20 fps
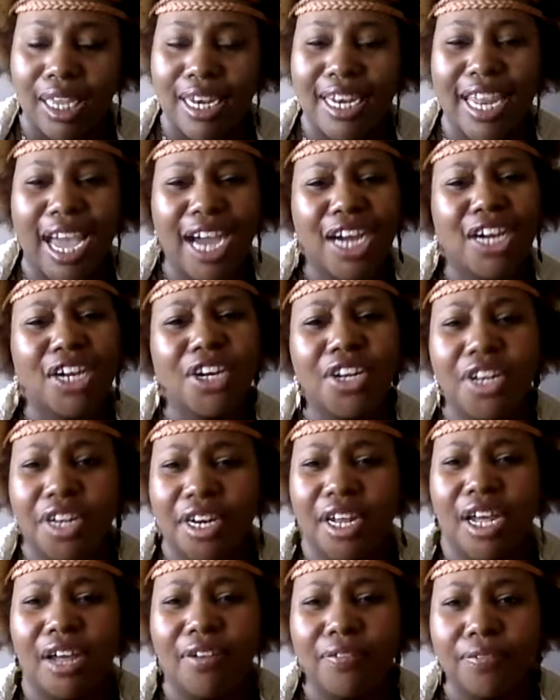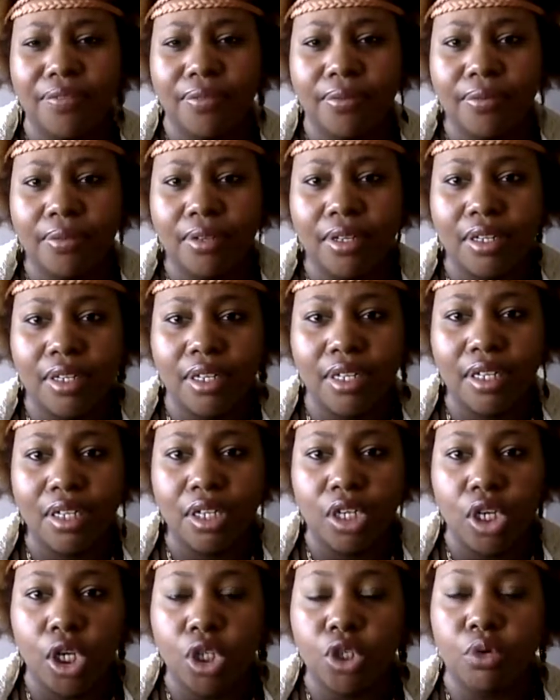not good enough.
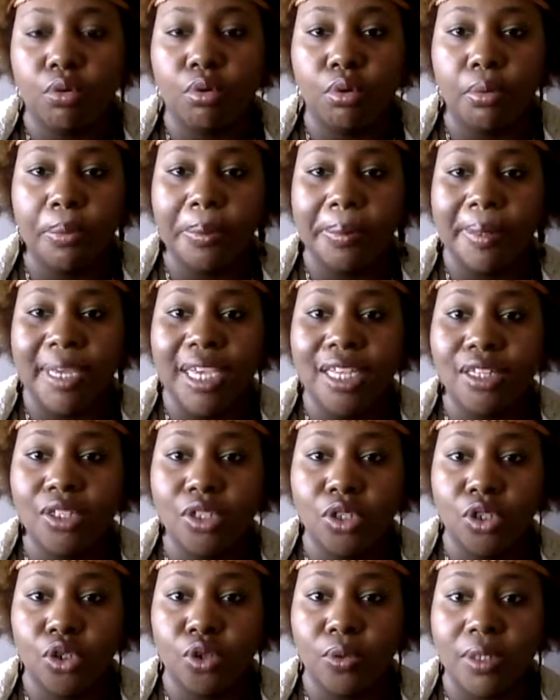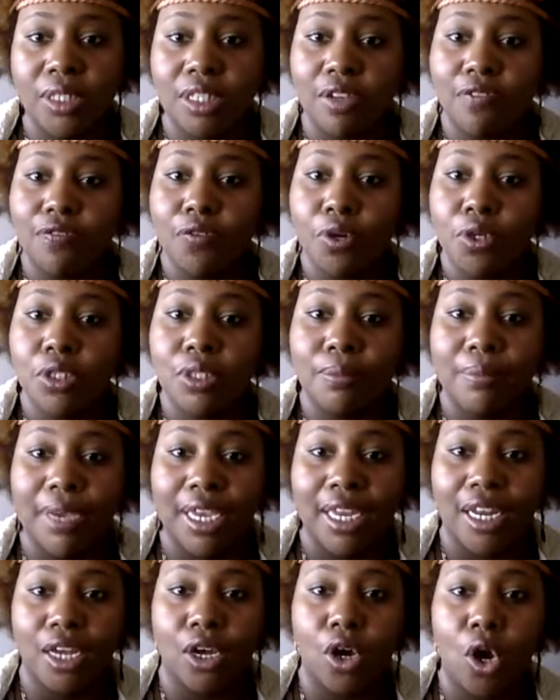So what we begin to do is, the first
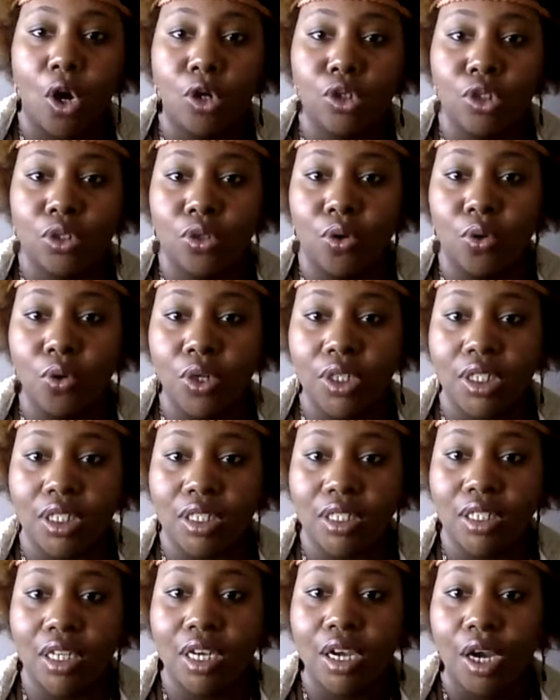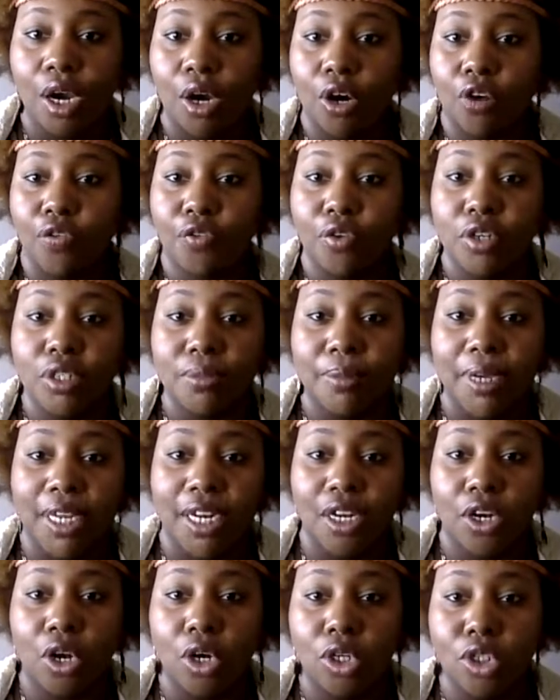man that calls you gorgeous, or the first man
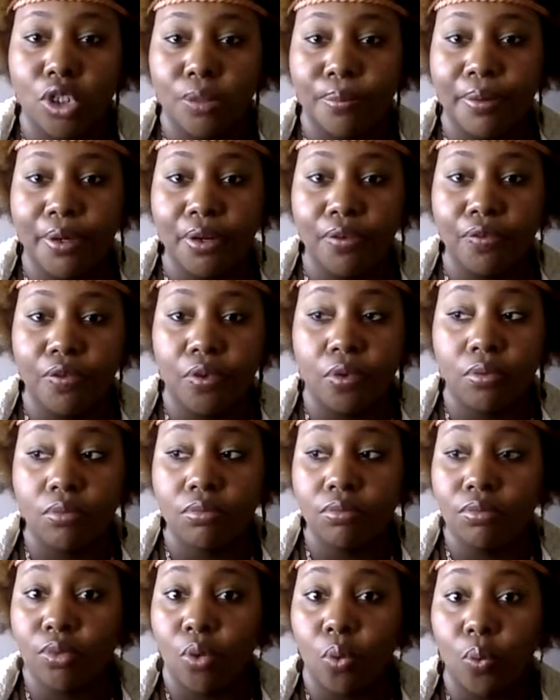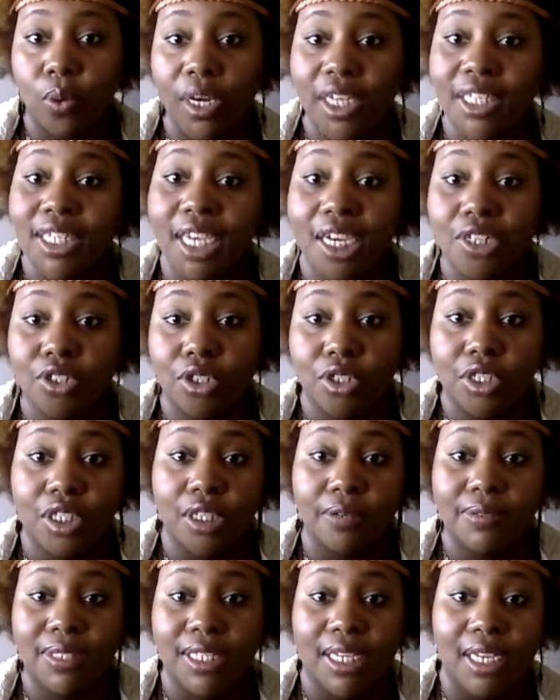that calls you beautiful, we attach
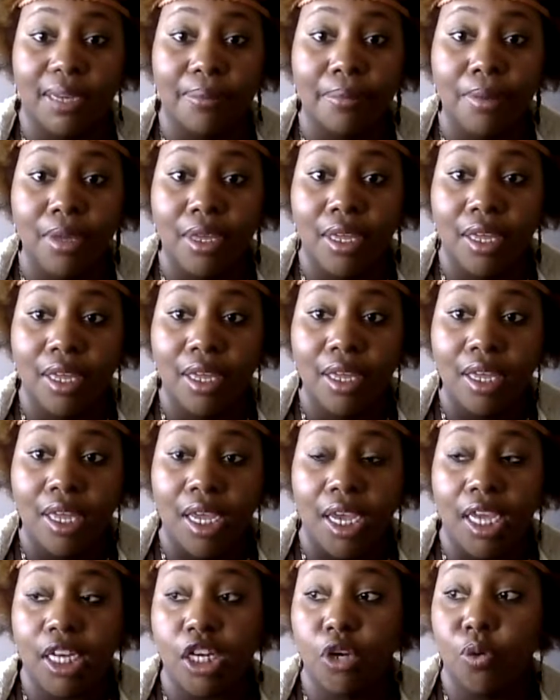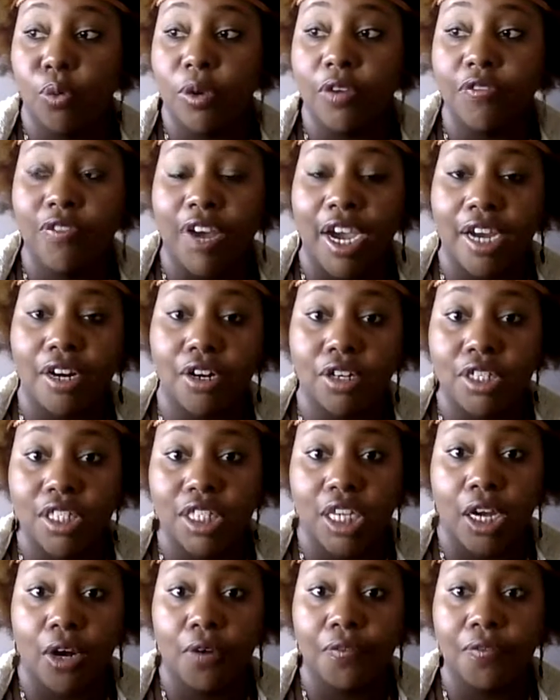ourselves to him, and then we find
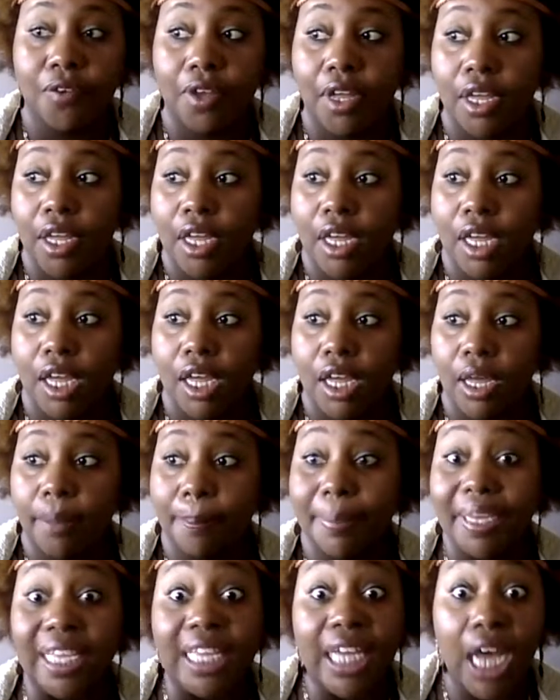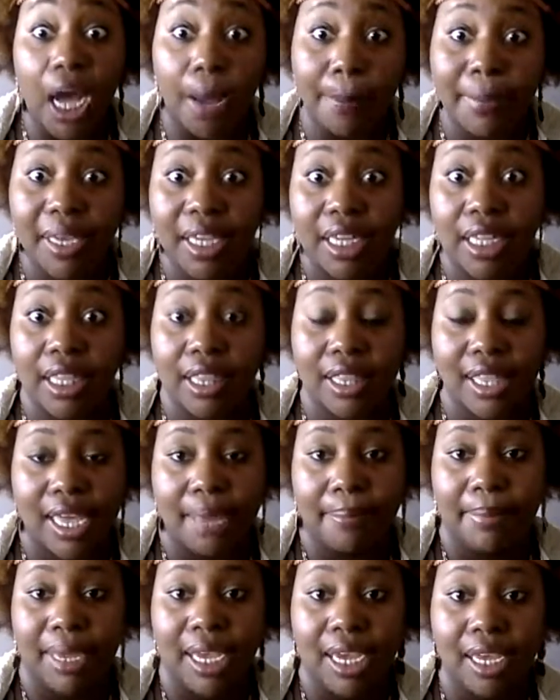ourselves becoming
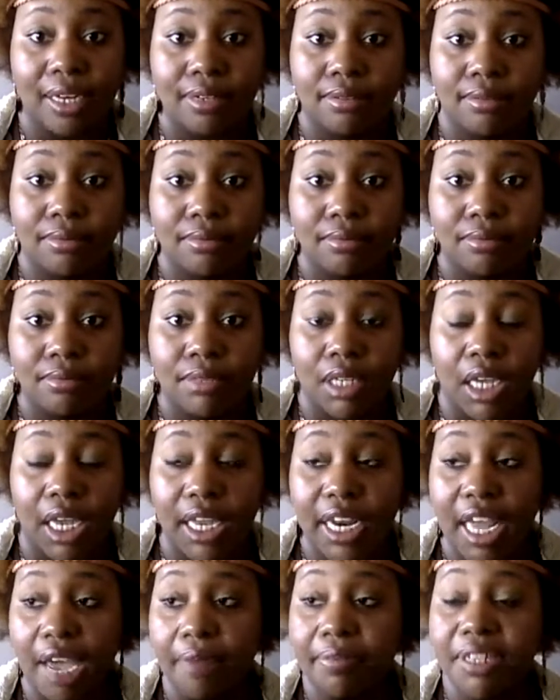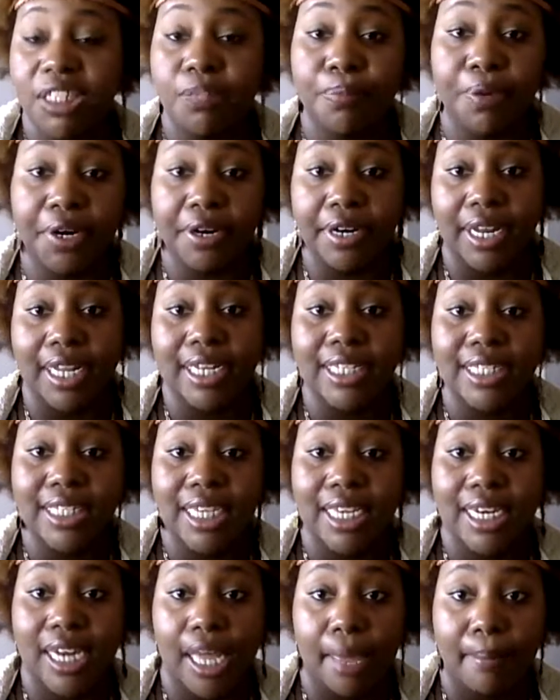that man and every spirit that is
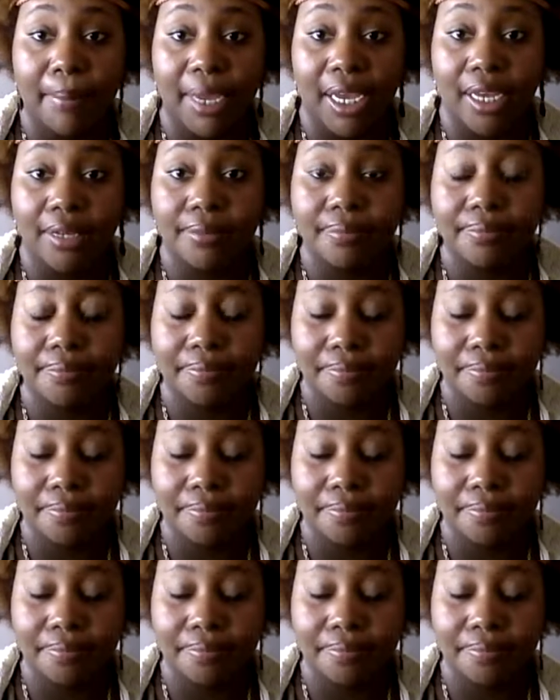in that man.